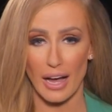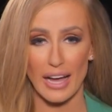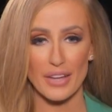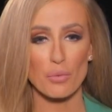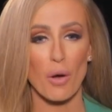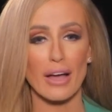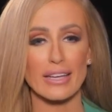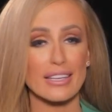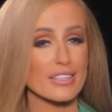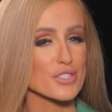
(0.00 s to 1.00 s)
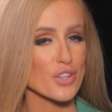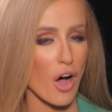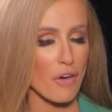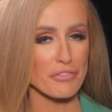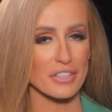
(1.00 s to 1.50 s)
and why he is
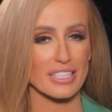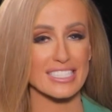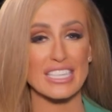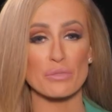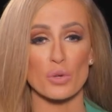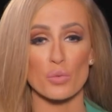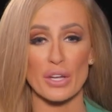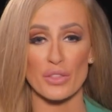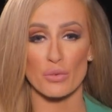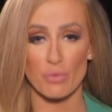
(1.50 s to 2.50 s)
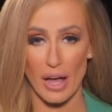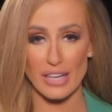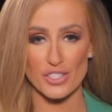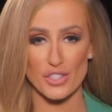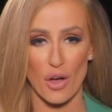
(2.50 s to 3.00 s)
confident it will win the
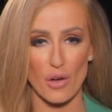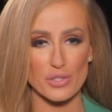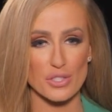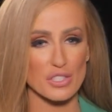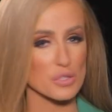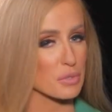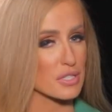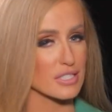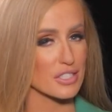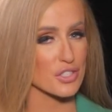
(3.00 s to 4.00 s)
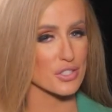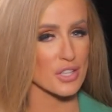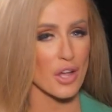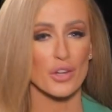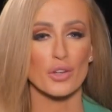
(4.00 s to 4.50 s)
right to host this
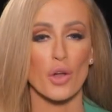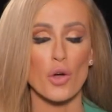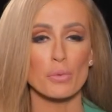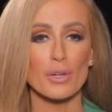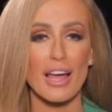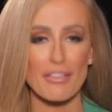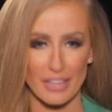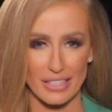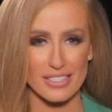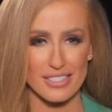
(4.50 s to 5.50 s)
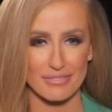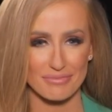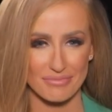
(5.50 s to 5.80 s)
prestigious global event.